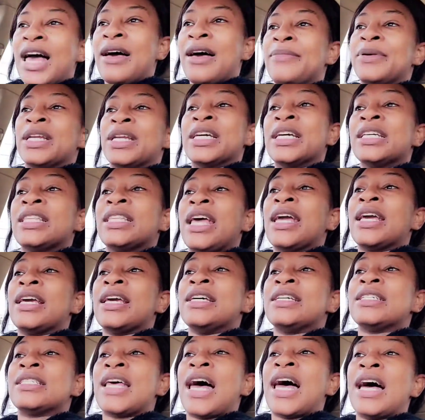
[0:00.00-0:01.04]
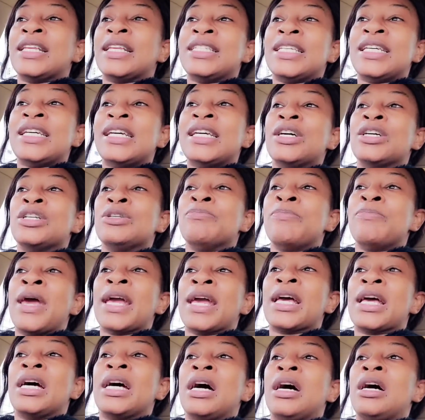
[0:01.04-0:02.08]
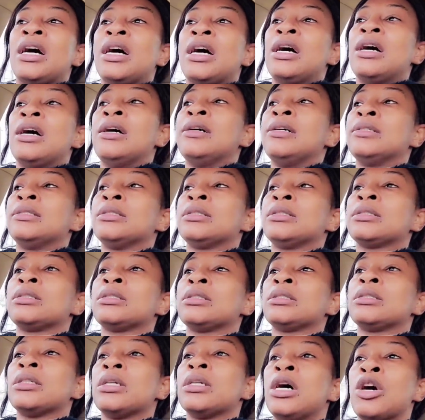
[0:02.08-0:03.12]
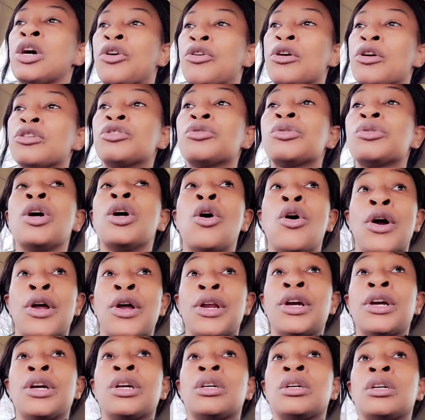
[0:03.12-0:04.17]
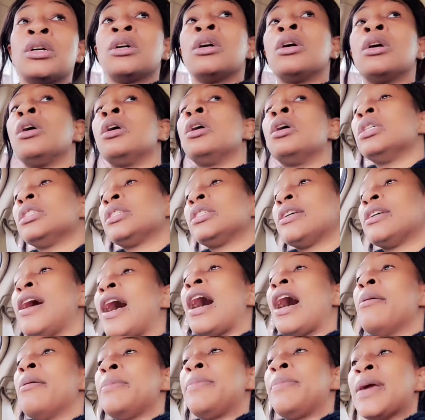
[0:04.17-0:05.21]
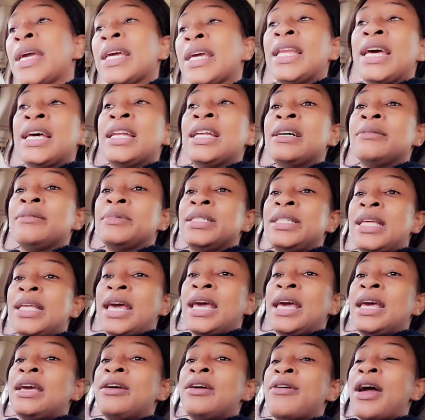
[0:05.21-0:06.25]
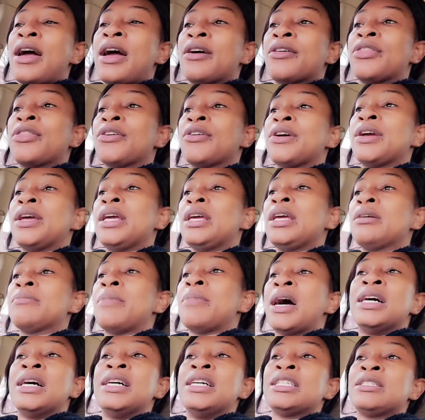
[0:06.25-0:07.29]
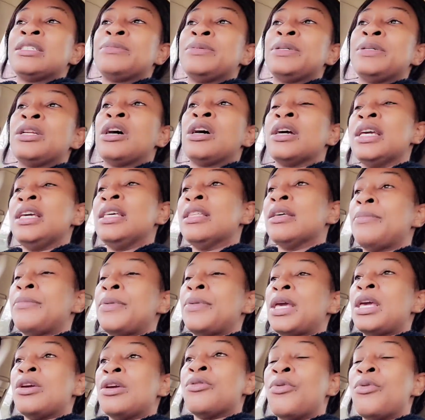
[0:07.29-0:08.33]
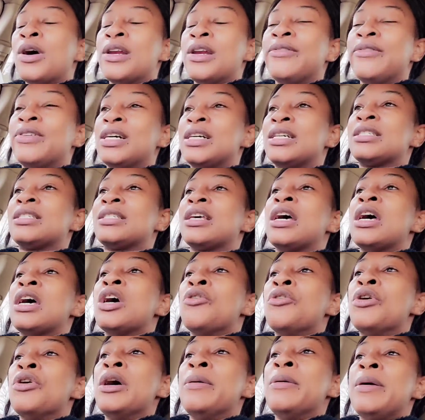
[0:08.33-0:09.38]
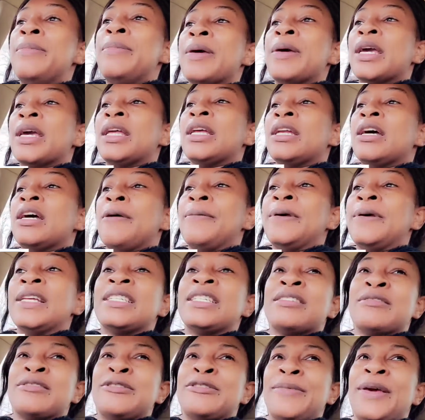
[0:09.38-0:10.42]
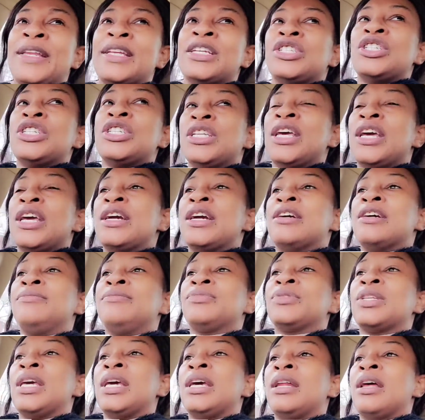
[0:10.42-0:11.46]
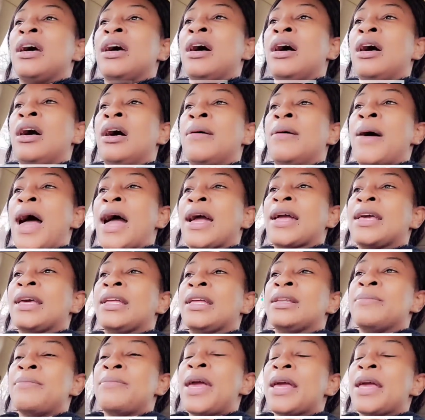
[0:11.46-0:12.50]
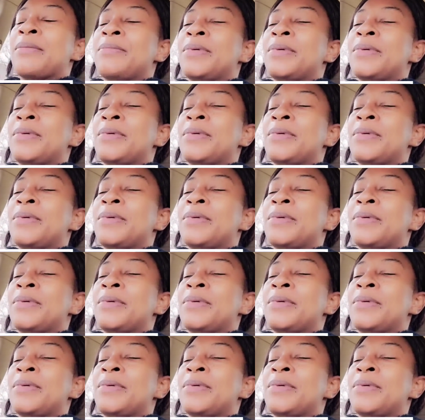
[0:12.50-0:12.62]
but the good thing is I did make a grocery order. So I'll be picking that up today around 3. My husband or either me, one of us, will be picking it up. And there's some spinach in there. And I can make